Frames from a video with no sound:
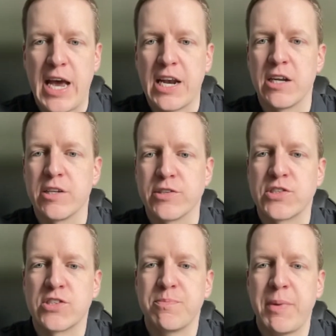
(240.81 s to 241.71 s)

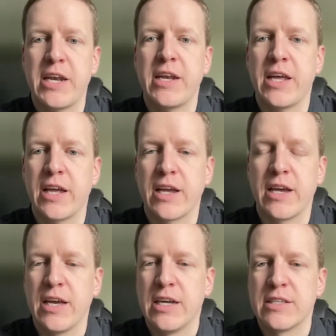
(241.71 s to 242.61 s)
analysts
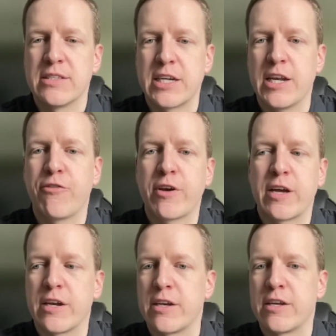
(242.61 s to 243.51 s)
spending
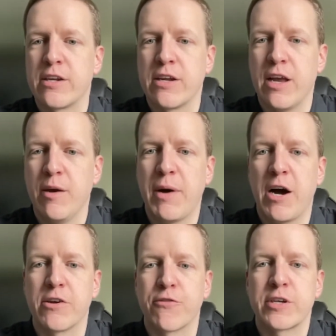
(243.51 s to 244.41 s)
significant
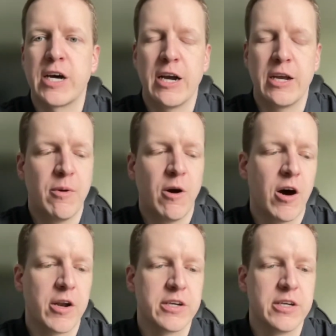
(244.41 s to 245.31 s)
amount of time
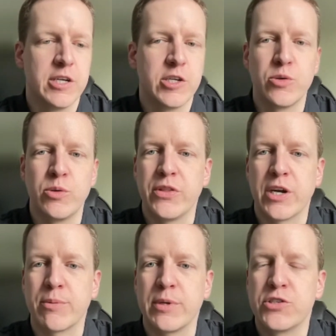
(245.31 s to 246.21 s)
on doing their
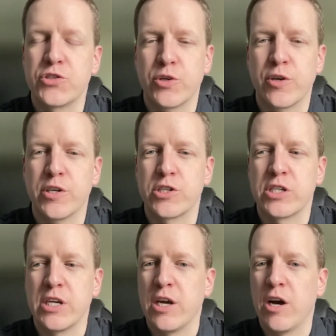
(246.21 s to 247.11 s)
research
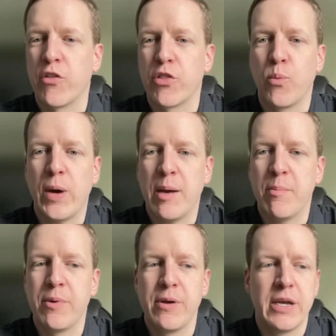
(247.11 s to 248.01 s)
on the web,
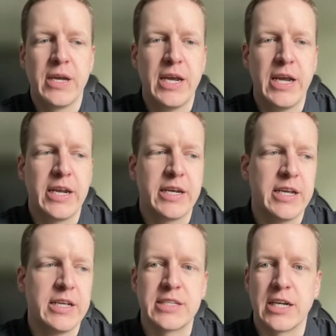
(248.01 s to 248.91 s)

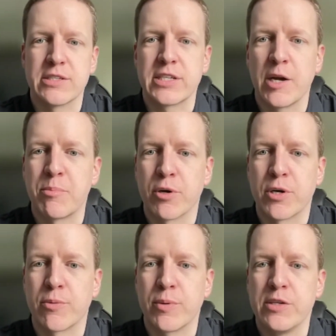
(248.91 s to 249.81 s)
in sell-side broker
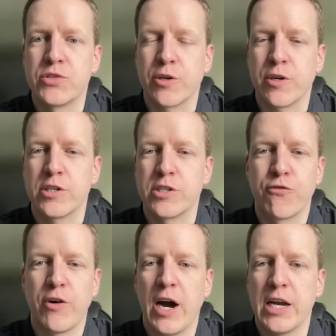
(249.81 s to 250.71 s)
research,
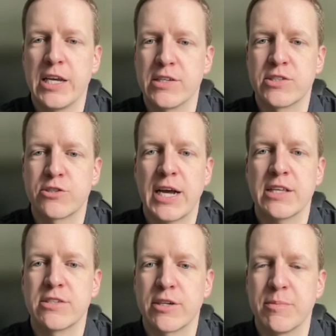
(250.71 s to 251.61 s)
filings,
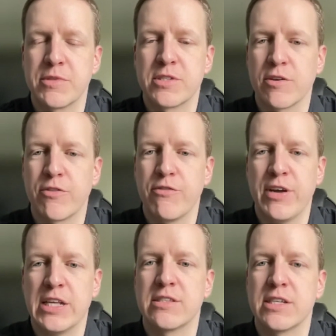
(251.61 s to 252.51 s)
transcripts of
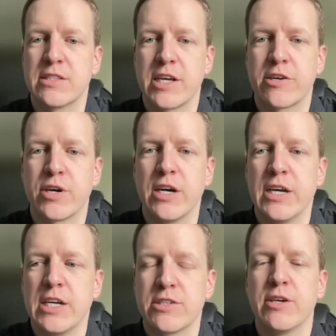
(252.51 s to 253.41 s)
events, etc.
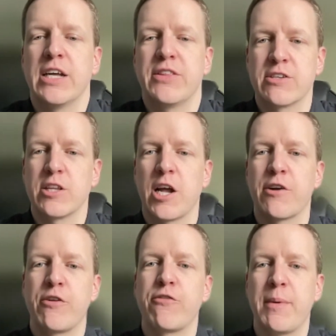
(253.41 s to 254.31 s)
So there's a lot of
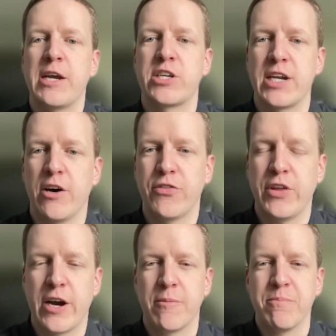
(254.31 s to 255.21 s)
information out
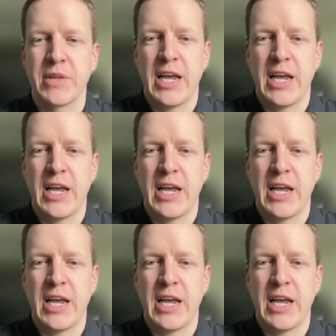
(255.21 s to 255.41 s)
there,